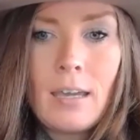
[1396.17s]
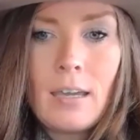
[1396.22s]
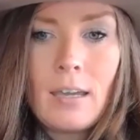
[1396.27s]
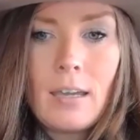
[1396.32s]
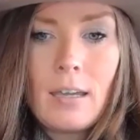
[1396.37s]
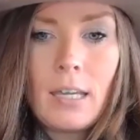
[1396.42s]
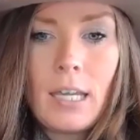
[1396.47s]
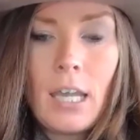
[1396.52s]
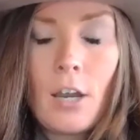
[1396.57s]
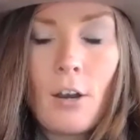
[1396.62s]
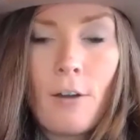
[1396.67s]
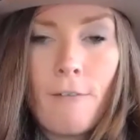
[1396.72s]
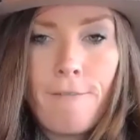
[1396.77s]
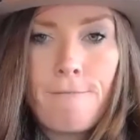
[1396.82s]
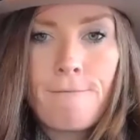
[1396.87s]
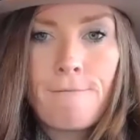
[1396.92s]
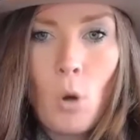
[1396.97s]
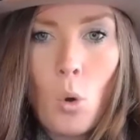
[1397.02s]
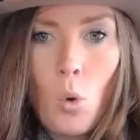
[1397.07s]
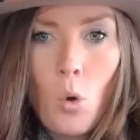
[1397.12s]
can
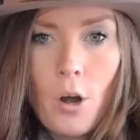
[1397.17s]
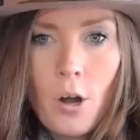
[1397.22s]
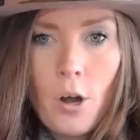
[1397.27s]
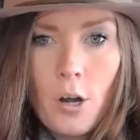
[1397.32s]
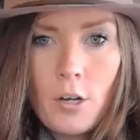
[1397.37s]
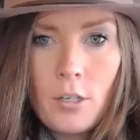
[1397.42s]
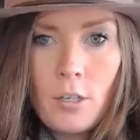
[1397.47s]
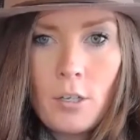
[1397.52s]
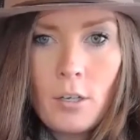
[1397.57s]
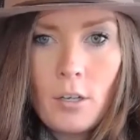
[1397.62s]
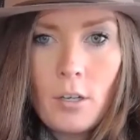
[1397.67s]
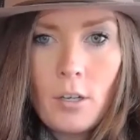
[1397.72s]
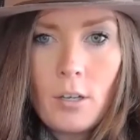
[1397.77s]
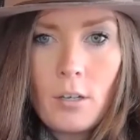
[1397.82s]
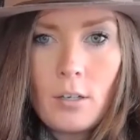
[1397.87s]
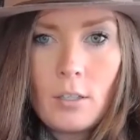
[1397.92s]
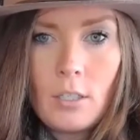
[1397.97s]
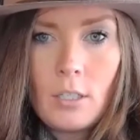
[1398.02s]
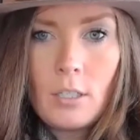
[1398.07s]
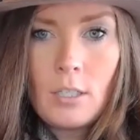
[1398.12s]
afford
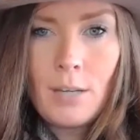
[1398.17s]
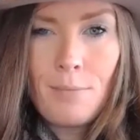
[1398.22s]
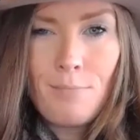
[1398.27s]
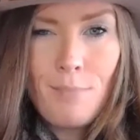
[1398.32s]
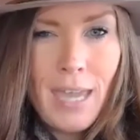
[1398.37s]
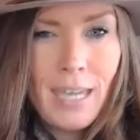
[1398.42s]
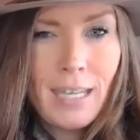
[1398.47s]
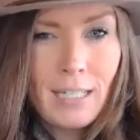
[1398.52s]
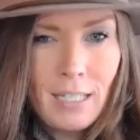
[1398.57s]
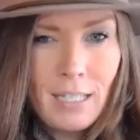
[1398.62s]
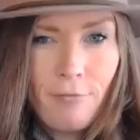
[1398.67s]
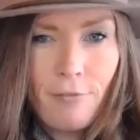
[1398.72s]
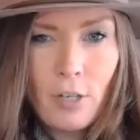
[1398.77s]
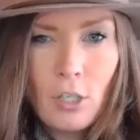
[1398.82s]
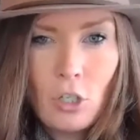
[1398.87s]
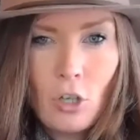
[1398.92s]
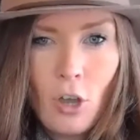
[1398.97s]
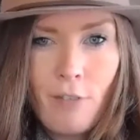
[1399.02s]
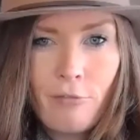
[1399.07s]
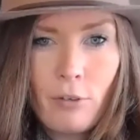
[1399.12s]
to make a
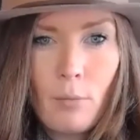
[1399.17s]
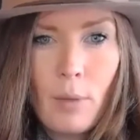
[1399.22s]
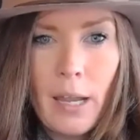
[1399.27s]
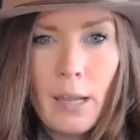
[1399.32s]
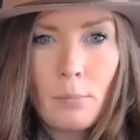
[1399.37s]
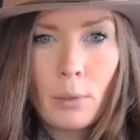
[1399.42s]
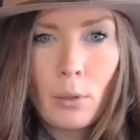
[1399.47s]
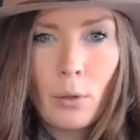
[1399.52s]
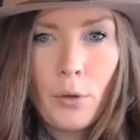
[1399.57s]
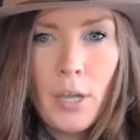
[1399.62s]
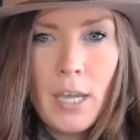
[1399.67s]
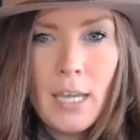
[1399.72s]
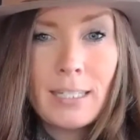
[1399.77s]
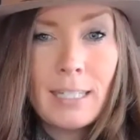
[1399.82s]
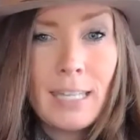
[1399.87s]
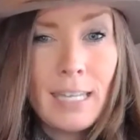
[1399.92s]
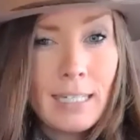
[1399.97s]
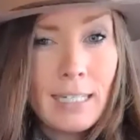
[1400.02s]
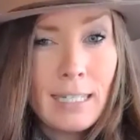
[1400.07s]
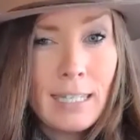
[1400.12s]
difference on for my employees?
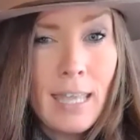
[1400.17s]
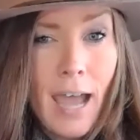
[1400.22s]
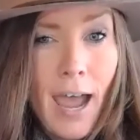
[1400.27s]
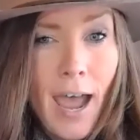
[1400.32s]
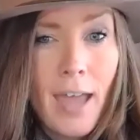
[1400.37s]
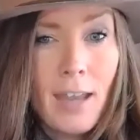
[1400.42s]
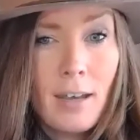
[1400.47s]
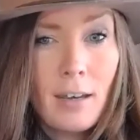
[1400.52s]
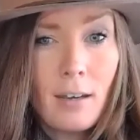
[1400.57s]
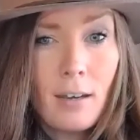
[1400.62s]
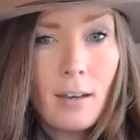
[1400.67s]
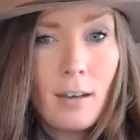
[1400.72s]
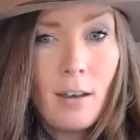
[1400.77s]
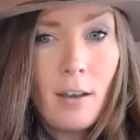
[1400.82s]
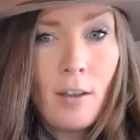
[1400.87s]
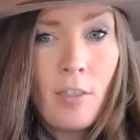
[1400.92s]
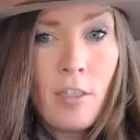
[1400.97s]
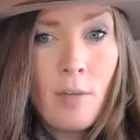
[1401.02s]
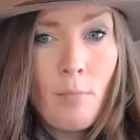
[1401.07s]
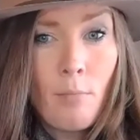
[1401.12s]
Is that
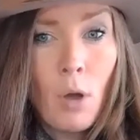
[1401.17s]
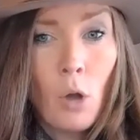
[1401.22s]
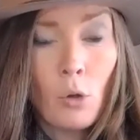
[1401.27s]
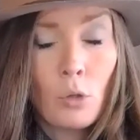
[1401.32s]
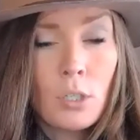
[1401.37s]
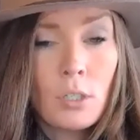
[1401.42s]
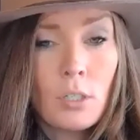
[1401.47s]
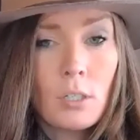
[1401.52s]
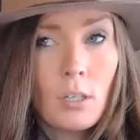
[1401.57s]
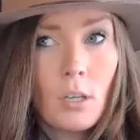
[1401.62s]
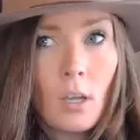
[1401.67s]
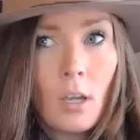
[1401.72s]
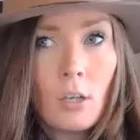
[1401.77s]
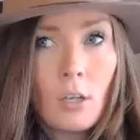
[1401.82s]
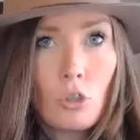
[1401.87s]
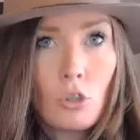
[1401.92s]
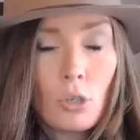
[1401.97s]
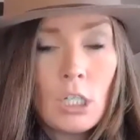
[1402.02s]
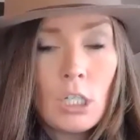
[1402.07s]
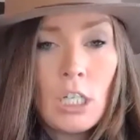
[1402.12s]
the most
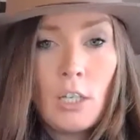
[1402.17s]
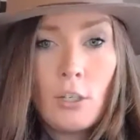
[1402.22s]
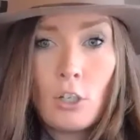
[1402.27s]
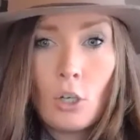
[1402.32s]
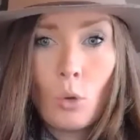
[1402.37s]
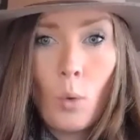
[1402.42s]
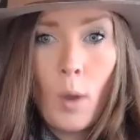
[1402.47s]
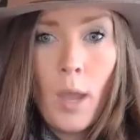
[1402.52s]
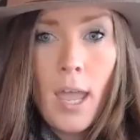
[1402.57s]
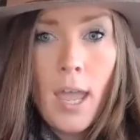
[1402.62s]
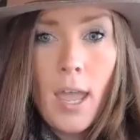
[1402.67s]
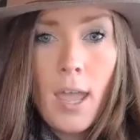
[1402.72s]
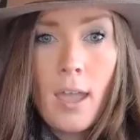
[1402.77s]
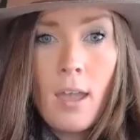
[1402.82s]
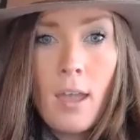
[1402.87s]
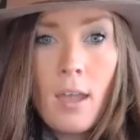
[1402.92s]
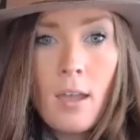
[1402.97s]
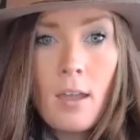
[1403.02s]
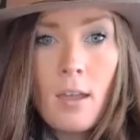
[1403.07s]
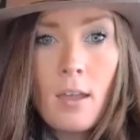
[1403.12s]
strategic way
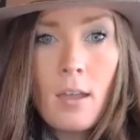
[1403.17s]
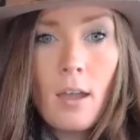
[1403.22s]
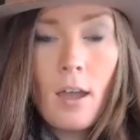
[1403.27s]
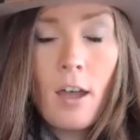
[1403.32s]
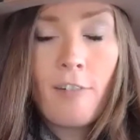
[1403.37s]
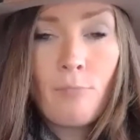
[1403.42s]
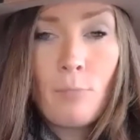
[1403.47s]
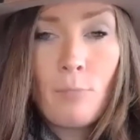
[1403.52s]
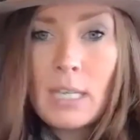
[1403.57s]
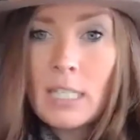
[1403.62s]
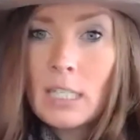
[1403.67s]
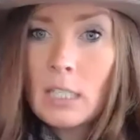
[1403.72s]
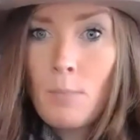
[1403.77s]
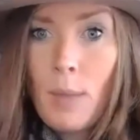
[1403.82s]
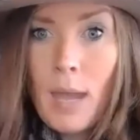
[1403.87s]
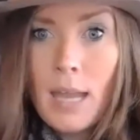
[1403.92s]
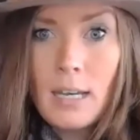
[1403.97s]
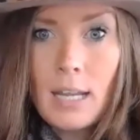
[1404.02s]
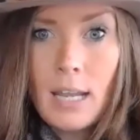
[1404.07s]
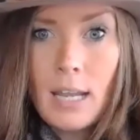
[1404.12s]
of me
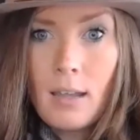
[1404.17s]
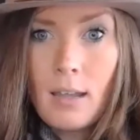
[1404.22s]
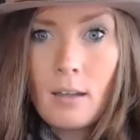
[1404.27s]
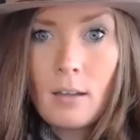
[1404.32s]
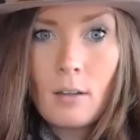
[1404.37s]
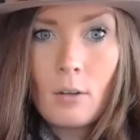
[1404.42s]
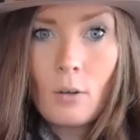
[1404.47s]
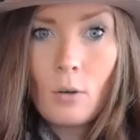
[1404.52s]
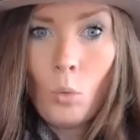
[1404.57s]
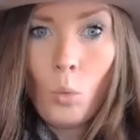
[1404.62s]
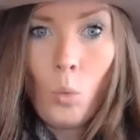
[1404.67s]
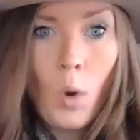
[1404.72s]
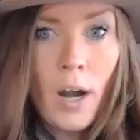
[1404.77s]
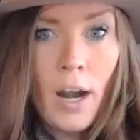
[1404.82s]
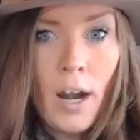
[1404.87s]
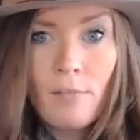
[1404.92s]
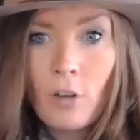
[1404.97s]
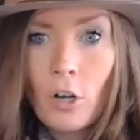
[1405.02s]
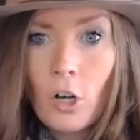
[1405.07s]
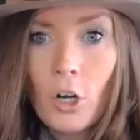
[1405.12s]
spending
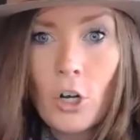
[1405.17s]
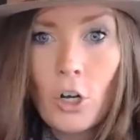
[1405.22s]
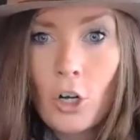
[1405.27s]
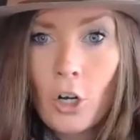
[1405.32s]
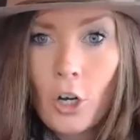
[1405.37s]
whatever